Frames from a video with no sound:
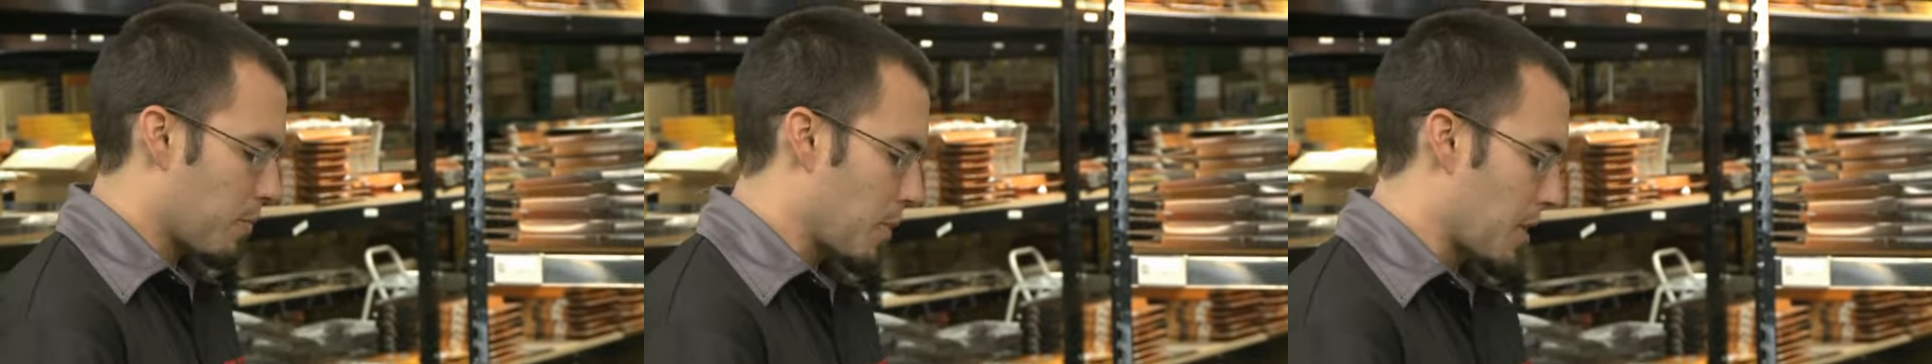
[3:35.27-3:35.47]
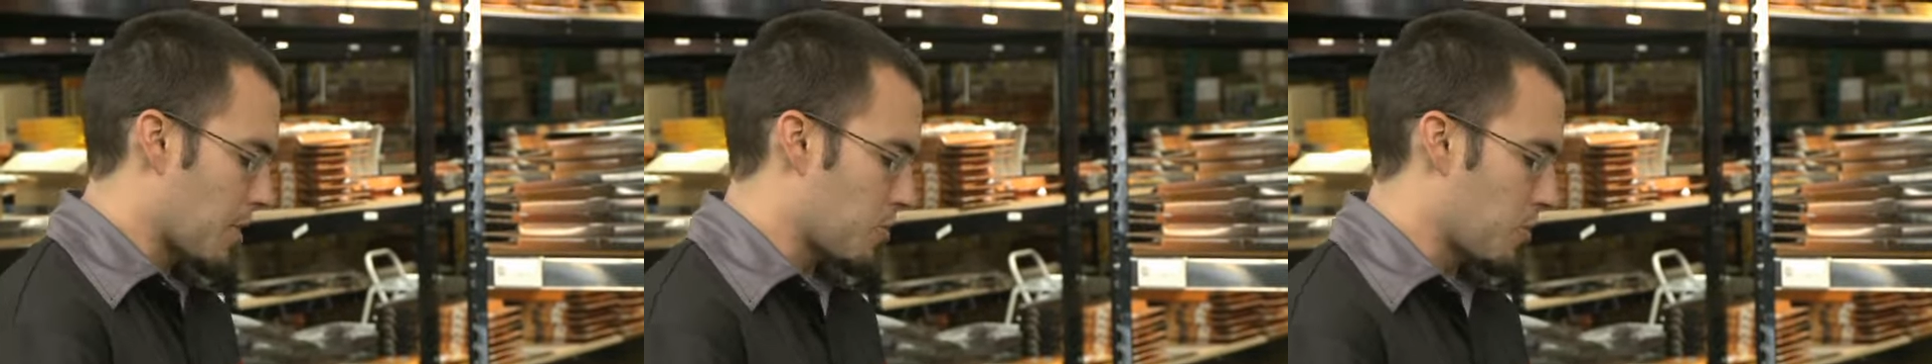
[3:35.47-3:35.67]

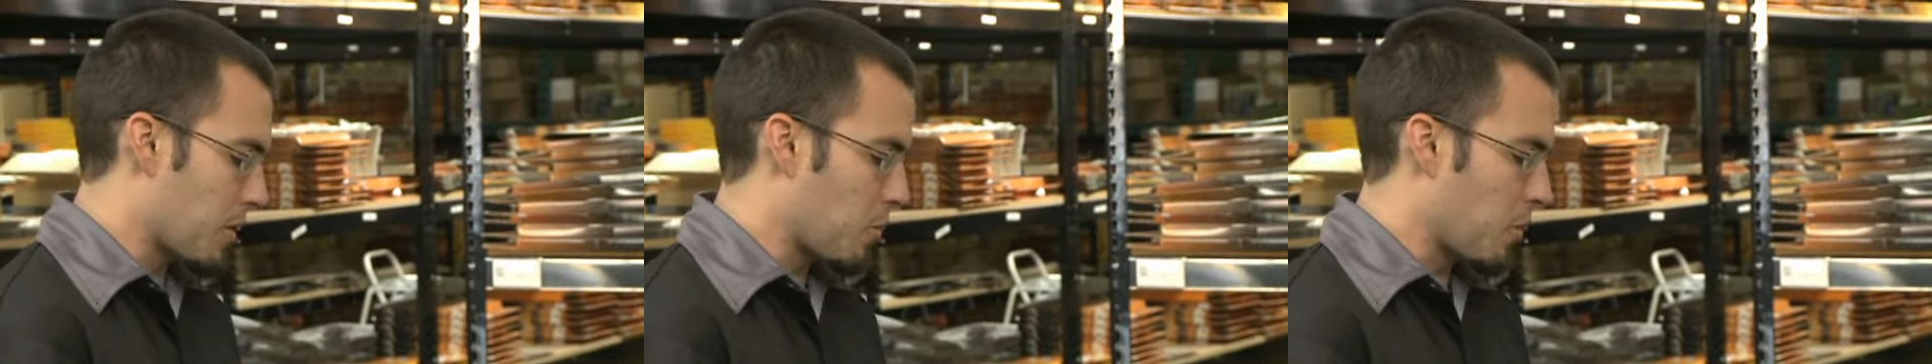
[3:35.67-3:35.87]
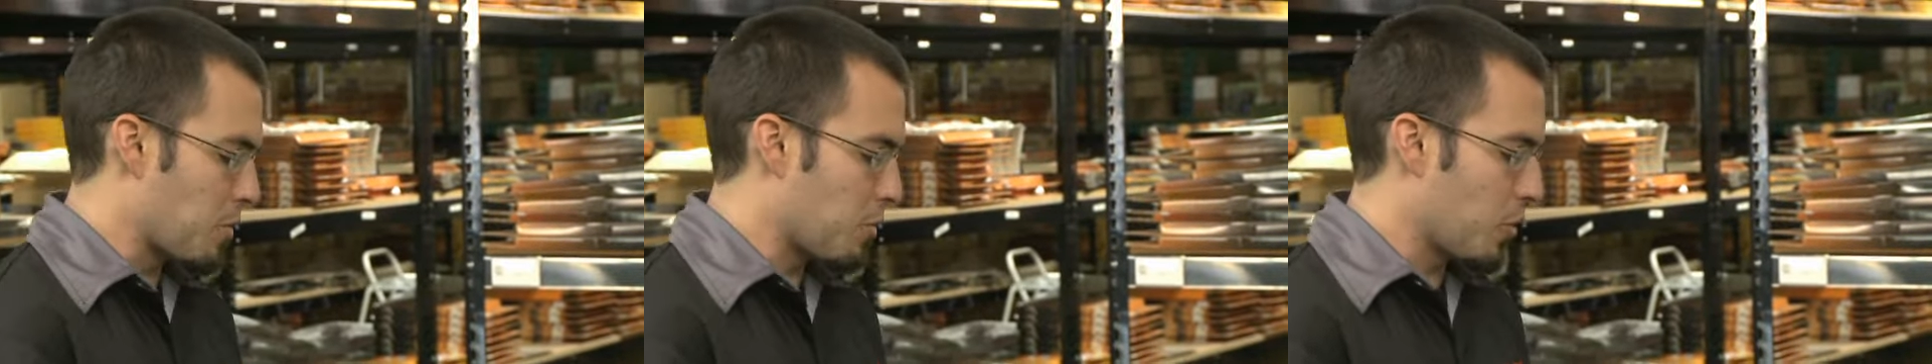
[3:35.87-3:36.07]
Because
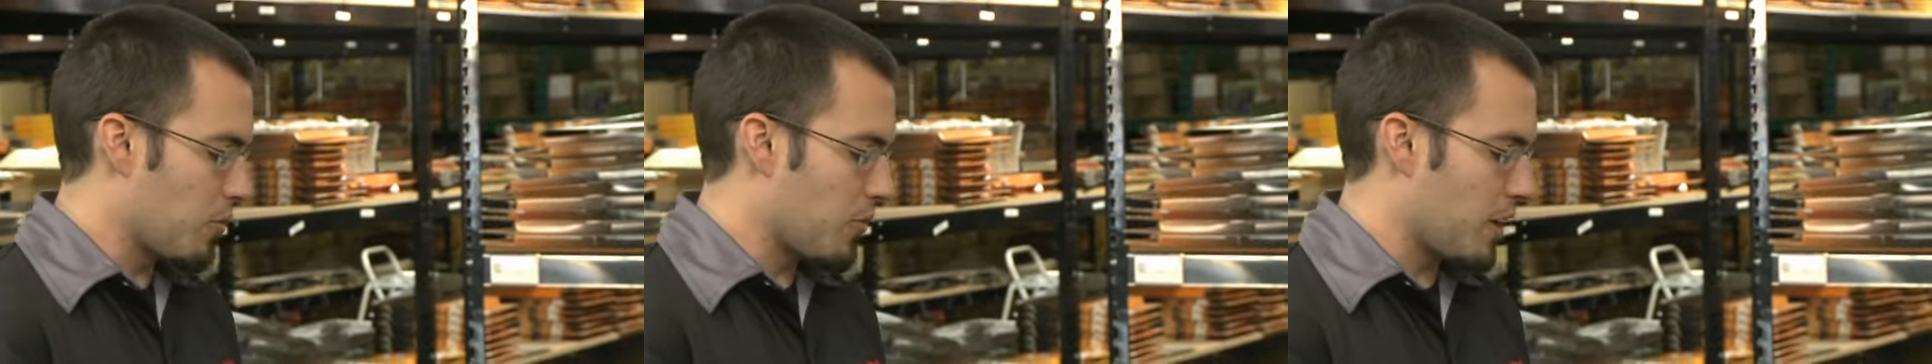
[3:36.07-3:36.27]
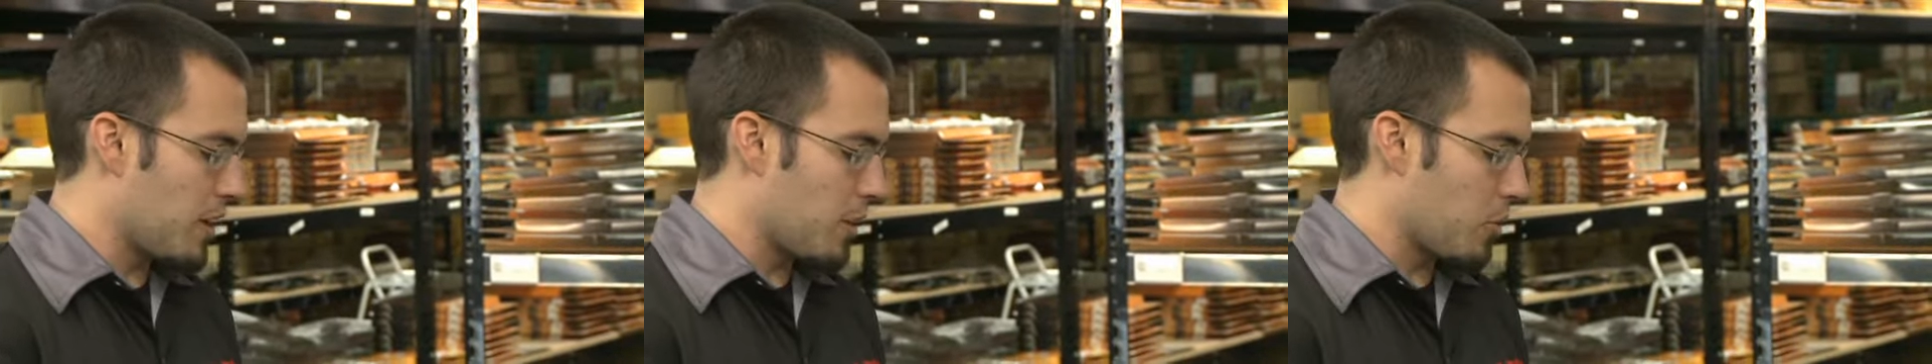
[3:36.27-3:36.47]
we
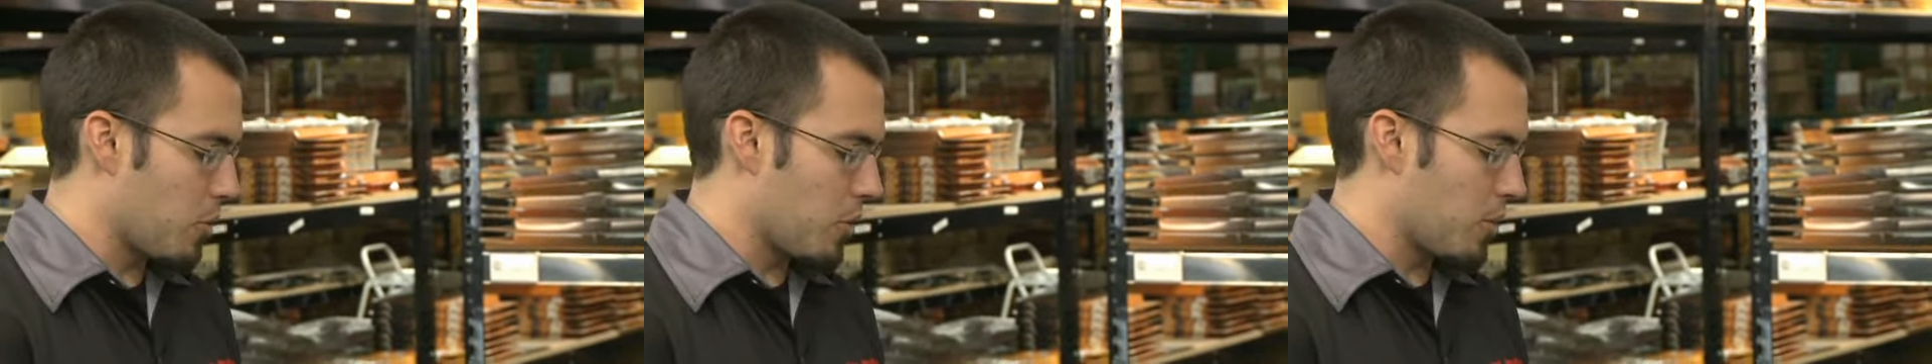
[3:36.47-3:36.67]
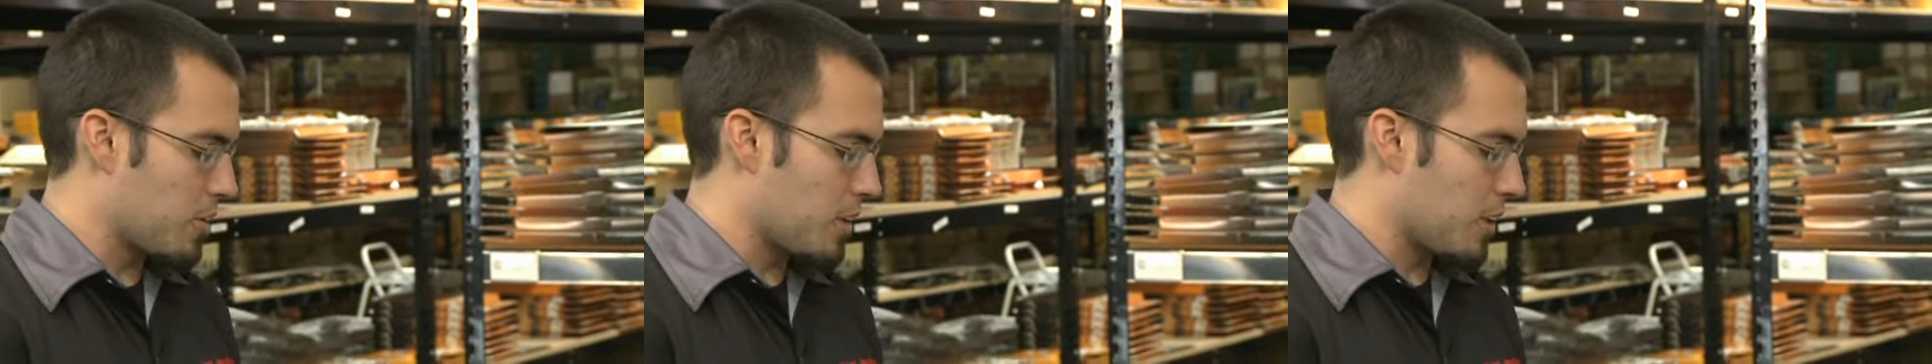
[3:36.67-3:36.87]
moved it in
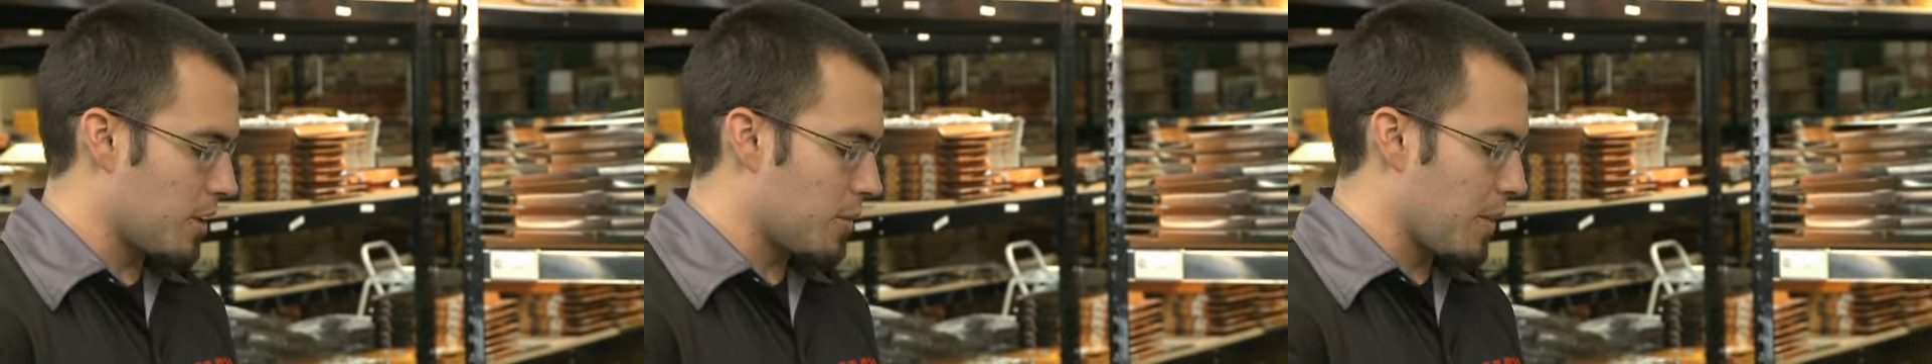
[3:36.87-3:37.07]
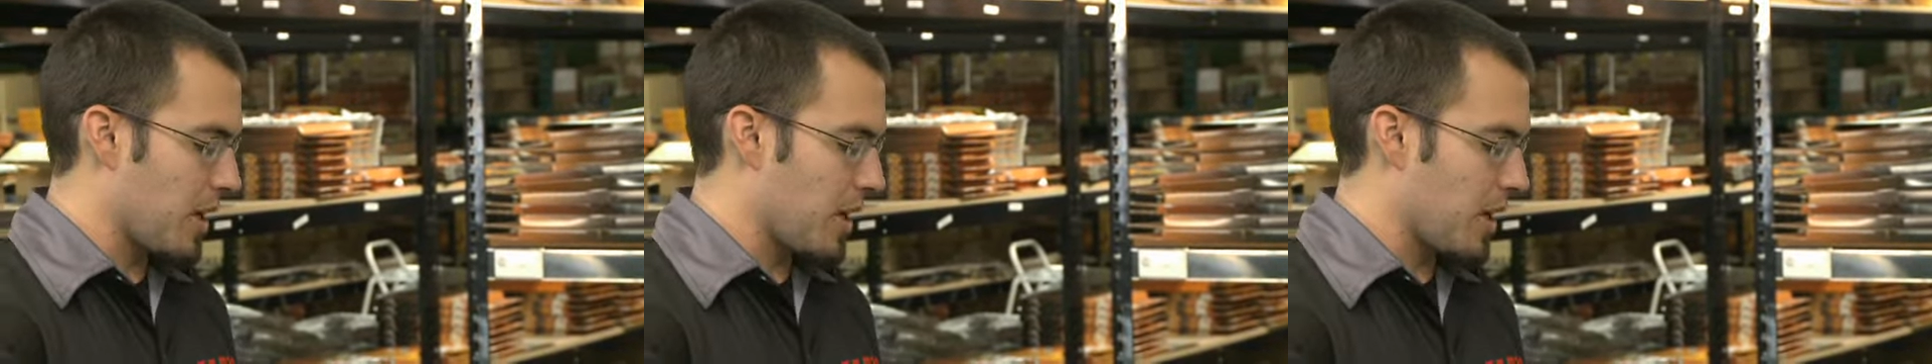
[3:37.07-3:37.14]
order to